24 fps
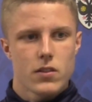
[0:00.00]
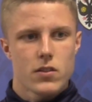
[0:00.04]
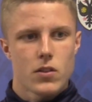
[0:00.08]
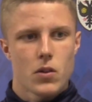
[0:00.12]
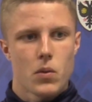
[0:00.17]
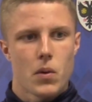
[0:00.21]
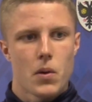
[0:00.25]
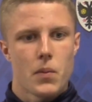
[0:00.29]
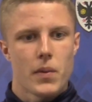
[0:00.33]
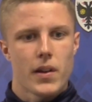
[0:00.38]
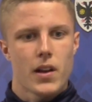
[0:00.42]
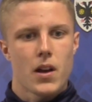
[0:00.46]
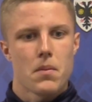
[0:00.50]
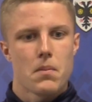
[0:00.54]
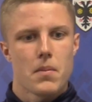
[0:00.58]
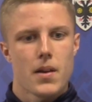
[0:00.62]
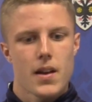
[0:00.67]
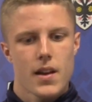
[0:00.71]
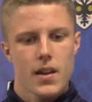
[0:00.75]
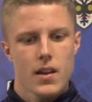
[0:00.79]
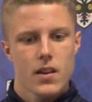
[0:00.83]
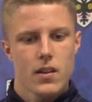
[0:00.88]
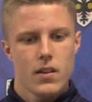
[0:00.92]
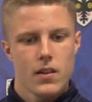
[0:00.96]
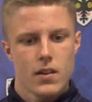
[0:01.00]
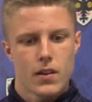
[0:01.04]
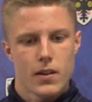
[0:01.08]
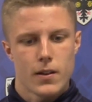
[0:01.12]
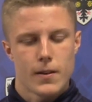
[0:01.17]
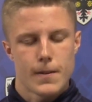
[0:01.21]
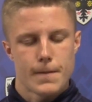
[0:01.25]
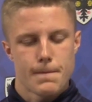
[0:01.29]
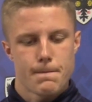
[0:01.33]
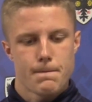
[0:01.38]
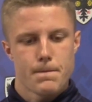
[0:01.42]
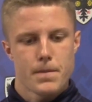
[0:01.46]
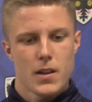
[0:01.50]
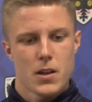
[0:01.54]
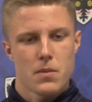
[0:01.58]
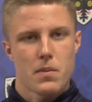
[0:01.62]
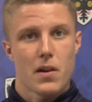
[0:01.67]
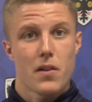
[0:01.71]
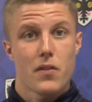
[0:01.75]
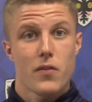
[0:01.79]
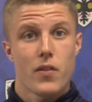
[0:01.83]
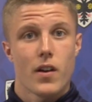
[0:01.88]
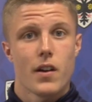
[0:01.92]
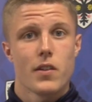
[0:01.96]
So when we come back in
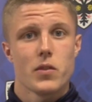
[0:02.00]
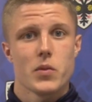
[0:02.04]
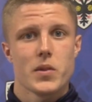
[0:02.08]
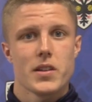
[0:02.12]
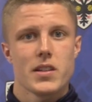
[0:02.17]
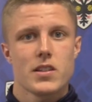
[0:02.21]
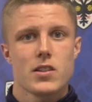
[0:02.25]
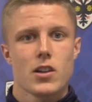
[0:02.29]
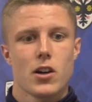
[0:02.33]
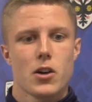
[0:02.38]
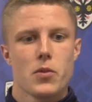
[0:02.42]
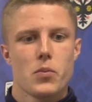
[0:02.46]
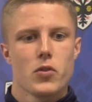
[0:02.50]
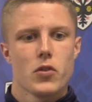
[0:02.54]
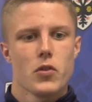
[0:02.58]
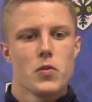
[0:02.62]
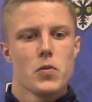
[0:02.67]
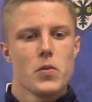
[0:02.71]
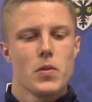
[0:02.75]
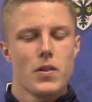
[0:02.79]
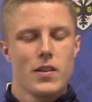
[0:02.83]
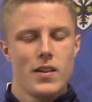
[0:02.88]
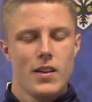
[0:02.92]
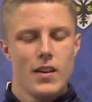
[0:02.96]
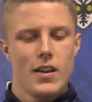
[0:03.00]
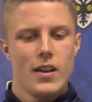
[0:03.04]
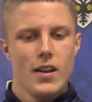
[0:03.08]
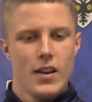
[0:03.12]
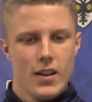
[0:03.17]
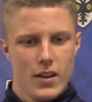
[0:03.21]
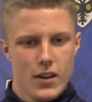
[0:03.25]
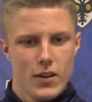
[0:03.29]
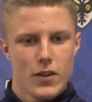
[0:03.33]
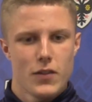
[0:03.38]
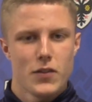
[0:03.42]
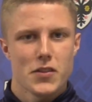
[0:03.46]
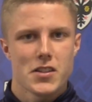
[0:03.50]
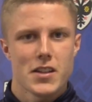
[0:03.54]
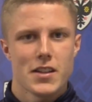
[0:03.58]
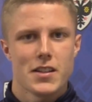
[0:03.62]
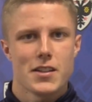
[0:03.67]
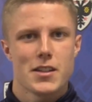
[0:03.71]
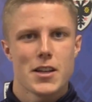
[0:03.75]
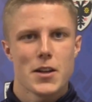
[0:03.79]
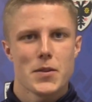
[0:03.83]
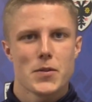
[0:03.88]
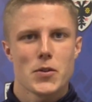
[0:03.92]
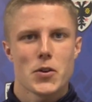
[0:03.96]
about 5 weeks' time, we're all obviously
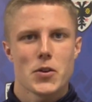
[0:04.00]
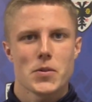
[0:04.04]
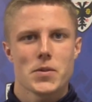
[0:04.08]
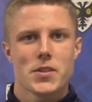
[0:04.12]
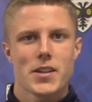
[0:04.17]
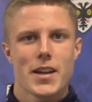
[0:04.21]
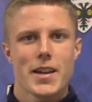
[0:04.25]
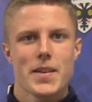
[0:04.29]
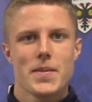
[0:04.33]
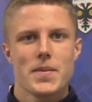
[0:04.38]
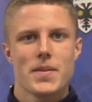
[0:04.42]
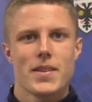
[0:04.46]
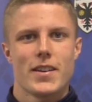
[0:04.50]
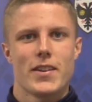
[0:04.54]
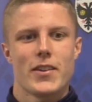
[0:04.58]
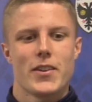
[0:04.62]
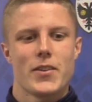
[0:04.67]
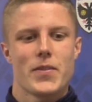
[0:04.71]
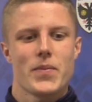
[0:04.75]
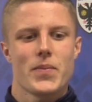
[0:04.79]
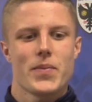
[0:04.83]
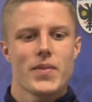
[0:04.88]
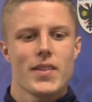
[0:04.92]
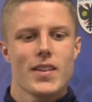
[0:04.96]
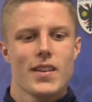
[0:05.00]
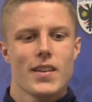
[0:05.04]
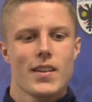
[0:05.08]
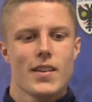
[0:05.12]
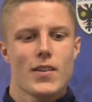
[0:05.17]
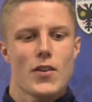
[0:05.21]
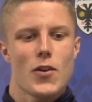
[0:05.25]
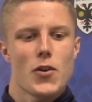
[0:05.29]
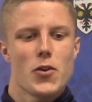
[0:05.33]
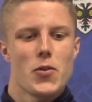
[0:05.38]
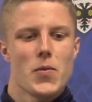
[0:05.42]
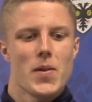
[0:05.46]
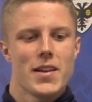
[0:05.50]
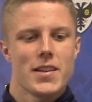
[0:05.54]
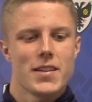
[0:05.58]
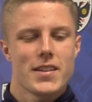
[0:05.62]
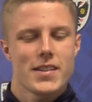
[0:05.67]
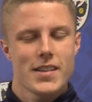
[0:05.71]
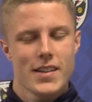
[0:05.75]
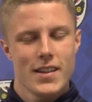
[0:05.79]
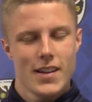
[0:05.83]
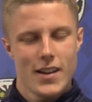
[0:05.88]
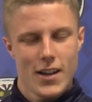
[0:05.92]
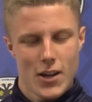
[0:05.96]
in tip-top shape. I
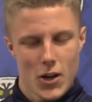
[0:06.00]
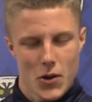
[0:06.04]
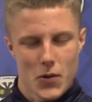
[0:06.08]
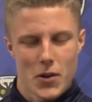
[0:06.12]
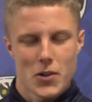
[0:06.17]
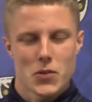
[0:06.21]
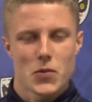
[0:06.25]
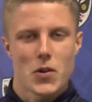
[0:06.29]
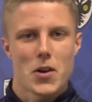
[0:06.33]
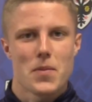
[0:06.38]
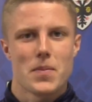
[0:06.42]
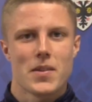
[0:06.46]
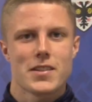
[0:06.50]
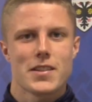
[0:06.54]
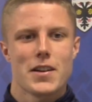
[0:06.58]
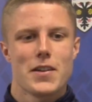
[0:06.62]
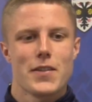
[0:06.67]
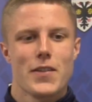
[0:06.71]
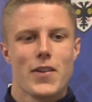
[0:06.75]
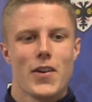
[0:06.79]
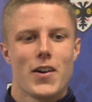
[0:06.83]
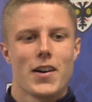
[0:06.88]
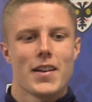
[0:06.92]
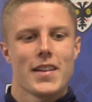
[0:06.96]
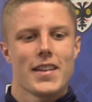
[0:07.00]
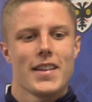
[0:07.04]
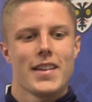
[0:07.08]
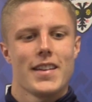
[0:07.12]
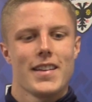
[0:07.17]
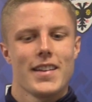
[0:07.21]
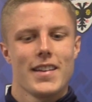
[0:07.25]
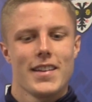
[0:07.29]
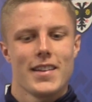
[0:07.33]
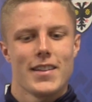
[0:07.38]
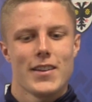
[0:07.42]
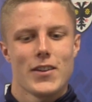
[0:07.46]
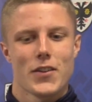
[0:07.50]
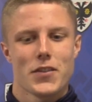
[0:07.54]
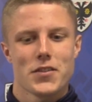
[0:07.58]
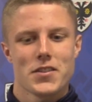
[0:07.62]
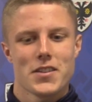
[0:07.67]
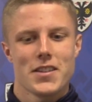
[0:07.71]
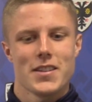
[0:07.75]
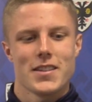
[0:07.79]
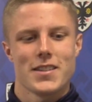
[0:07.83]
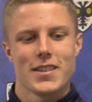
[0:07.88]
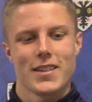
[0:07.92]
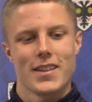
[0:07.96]
always work myself hard in the
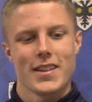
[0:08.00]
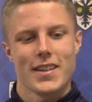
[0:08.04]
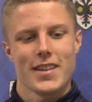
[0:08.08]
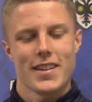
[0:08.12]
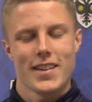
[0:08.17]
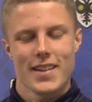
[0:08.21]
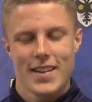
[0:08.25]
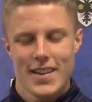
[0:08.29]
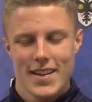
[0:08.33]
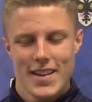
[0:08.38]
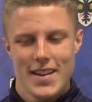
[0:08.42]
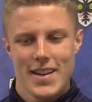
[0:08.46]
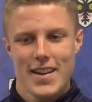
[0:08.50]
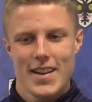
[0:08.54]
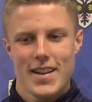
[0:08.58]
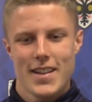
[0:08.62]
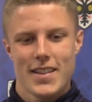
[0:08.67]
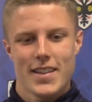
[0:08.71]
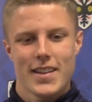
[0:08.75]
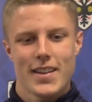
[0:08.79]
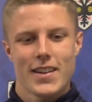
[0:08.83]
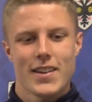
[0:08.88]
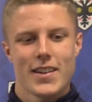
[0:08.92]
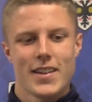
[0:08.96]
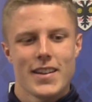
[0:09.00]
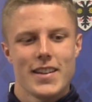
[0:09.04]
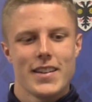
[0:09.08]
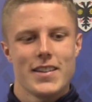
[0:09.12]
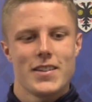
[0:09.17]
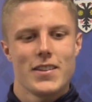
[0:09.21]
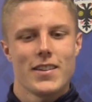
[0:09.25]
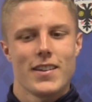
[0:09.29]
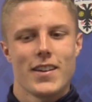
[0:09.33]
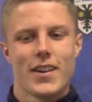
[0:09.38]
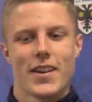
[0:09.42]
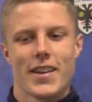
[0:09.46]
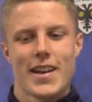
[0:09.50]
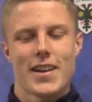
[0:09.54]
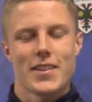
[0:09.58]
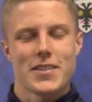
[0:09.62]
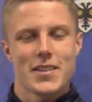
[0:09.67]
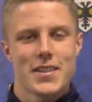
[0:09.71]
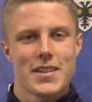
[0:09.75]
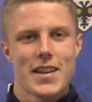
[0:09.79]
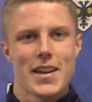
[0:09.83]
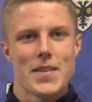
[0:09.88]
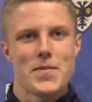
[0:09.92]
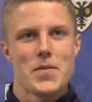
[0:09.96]
off-season. I think I need to learn how
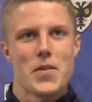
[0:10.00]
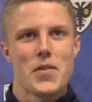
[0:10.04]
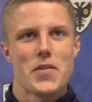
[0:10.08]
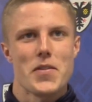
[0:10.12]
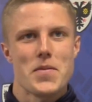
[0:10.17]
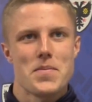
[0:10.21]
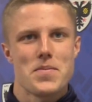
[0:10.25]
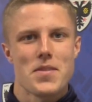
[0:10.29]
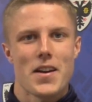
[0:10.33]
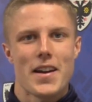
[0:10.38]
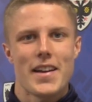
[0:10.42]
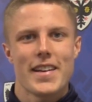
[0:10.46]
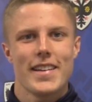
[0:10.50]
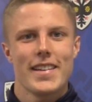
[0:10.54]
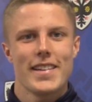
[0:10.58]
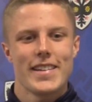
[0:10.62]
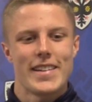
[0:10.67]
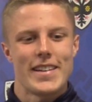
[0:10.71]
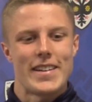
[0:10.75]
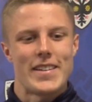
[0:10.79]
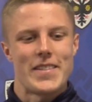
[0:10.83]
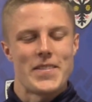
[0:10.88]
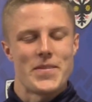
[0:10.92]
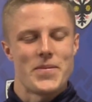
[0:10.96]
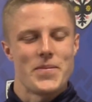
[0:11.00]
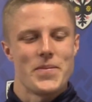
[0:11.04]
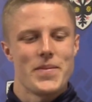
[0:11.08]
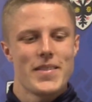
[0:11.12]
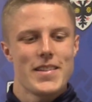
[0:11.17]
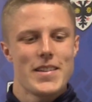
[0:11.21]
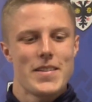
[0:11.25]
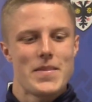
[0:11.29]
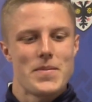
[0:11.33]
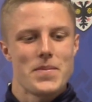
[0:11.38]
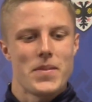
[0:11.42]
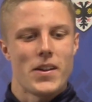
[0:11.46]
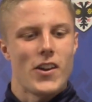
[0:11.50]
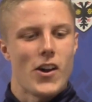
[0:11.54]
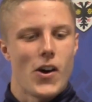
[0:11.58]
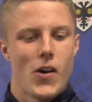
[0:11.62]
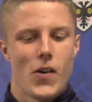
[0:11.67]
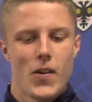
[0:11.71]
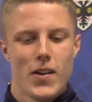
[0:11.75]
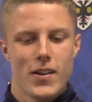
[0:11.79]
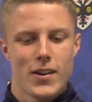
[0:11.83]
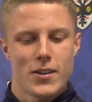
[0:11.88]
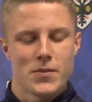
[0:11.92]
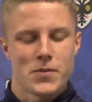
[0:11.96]
to take more of a break. But
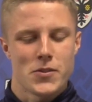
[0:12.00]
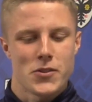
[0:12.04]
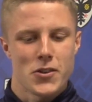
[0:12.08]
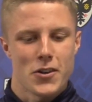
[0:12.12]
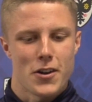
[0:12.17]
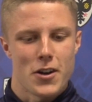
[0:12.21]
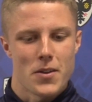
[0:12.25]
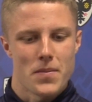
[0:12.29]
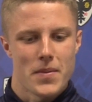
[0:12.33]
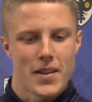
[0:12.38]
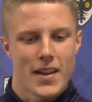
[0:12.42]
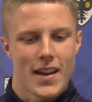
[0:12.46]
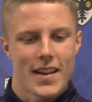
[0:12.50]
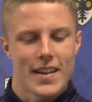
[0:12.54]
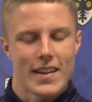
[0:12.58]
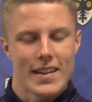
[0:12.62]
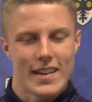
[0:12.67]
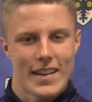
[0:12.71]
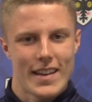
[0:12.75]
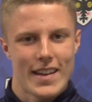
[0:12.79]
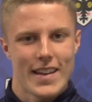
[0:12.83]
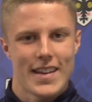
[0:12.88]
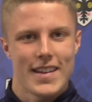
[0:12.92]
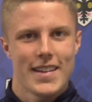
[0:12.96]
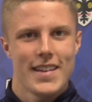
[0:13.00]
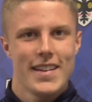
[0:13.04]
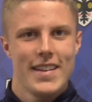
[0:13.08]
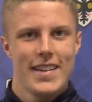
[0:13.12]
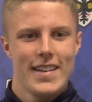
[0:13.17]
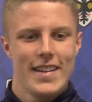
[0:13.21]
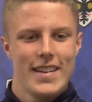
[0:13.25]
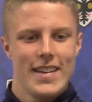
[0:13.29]
no, I'm sure I'll be at it again.